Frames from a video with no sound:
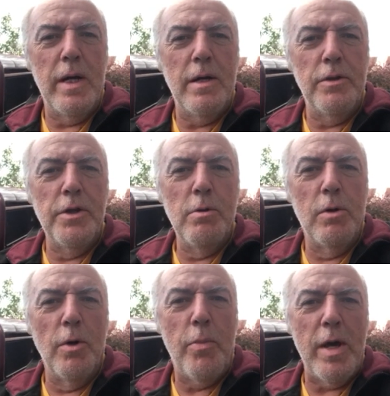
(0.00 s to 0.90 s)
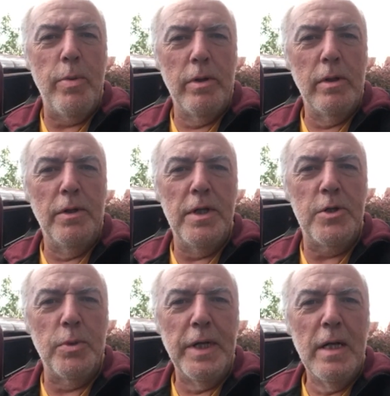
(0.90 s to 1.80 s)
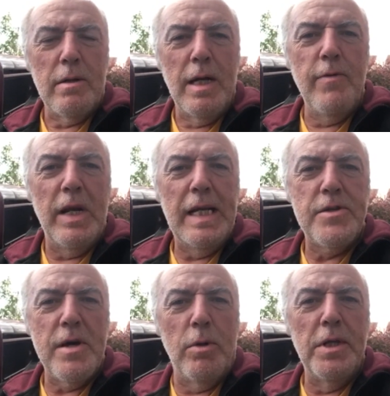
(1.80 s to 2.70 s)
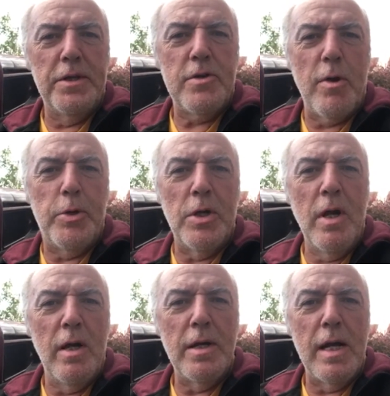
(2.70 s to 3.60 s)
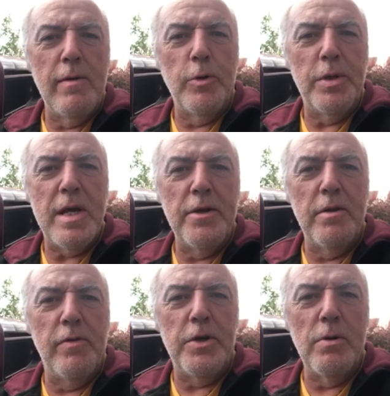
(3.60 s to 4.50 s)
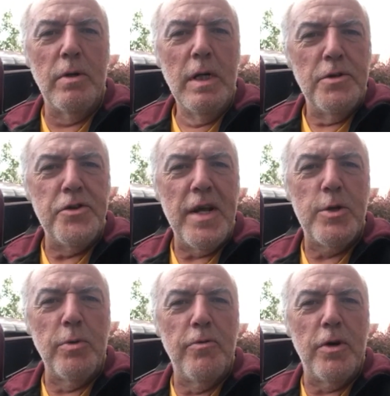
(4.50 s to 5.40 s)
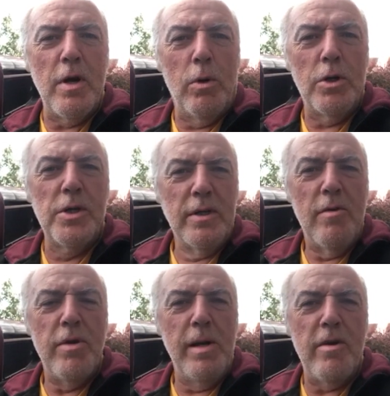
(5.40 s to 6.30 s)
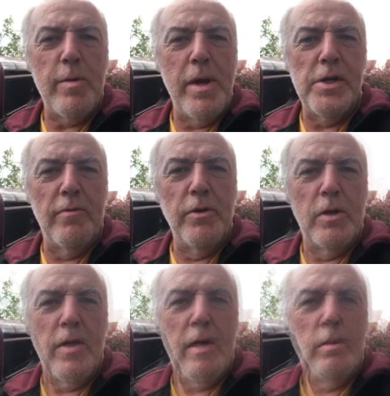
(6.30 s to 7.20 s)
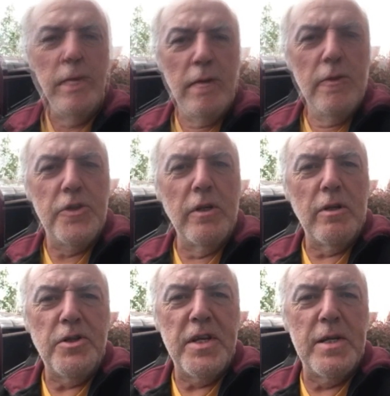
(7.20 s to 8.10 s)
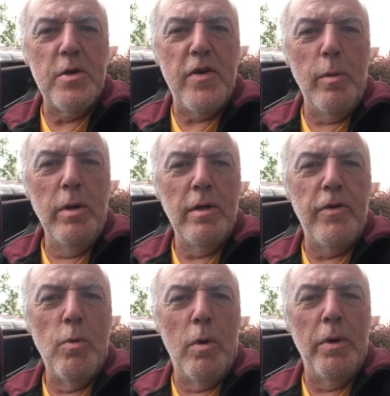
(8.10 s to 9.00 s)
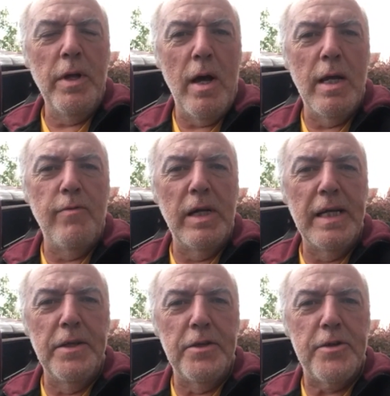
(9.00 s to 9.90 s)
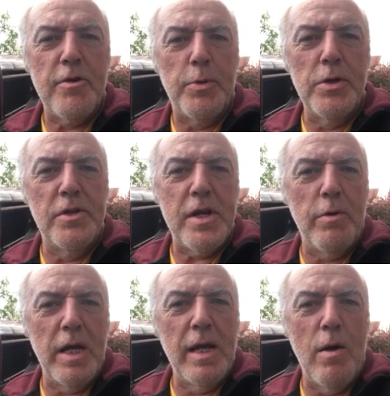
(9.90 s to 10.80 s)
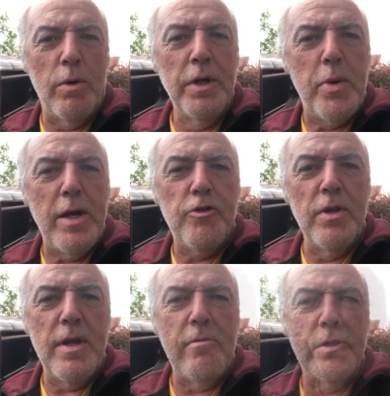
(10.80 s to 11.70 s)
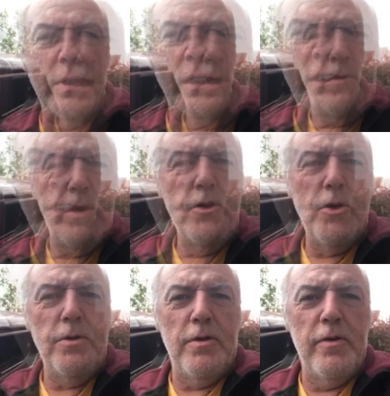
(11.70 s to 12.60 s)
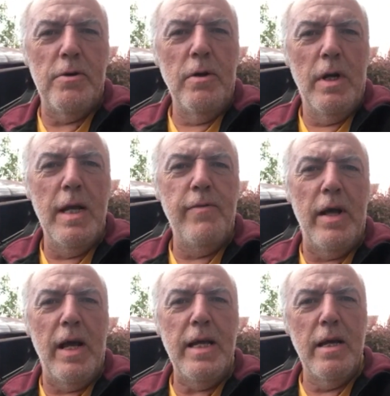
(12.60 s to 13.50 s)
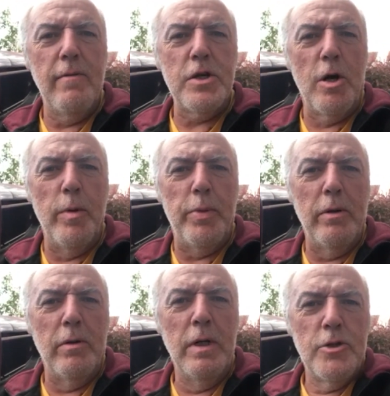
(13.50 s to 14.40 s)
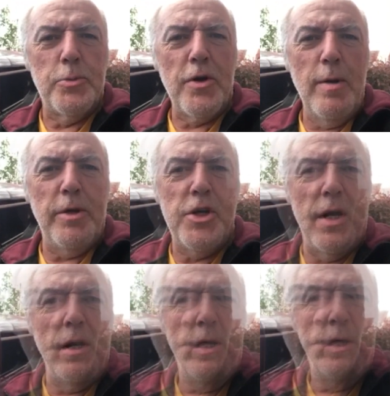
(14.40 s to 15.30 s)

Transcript: uh, the new cooling pipe on this one. So I'll leave a link to that one in the description and I'll leave it up at the end of the video as the next one for you to watch. I really recommend you having a look at that one. Still got stickers available if you want one. I'll leave a link in the description as to how you can get one. Patreon there as well. If you enjoyed this video, leave it a like, give us a comment below, subscribe to the channel.